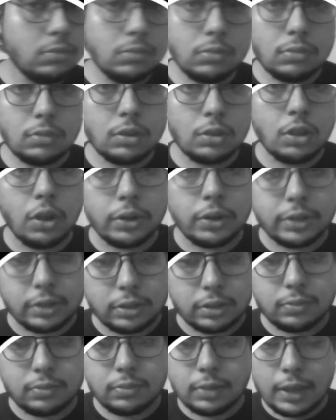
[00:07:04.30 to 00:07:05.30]
Not done
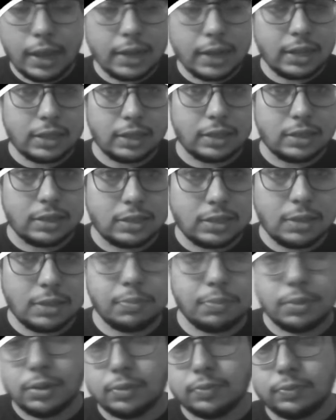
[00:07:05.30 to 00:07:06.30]
anything,
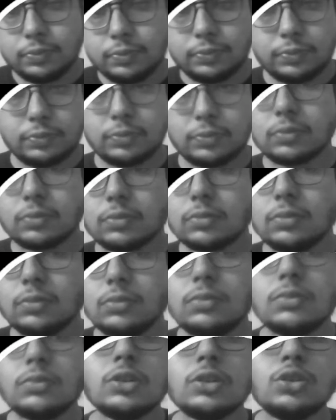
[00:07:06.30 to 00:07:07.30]
simple.
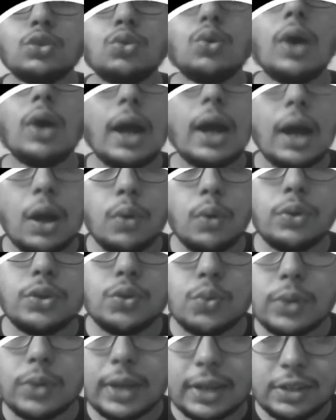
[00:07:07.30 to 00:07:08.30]
So how
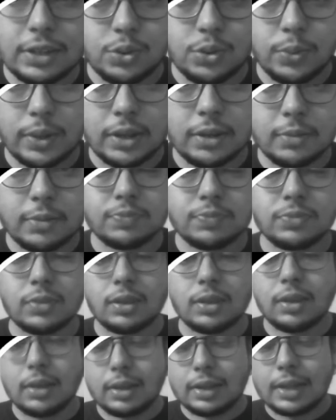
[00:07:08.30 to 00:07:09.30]
you can do it
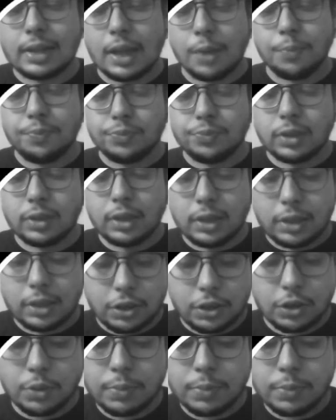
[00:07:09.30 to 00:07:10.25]
now, hear me